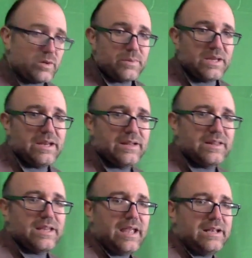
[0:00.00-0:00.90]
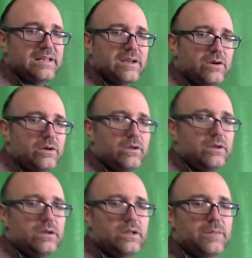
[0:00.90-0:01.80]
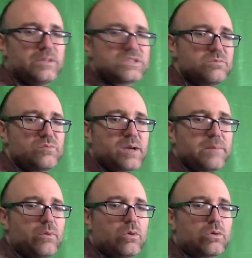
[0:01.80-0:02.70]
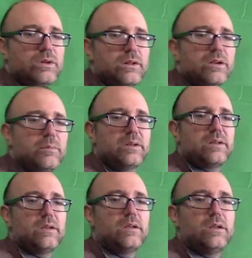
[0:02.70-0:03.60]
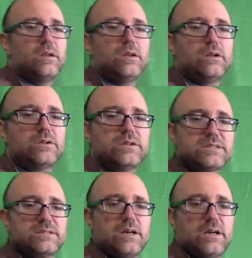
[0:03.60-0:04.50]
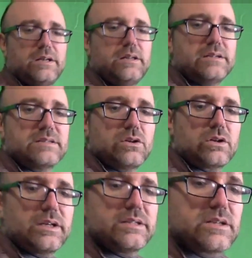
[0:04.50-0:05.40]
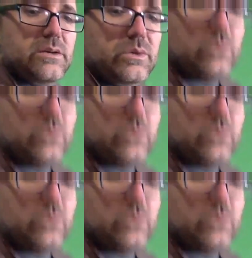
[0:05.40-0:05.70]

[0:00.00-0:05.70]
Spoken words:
be in the end here, let me just move my board a little bit to the side. Doesn't look like it's going to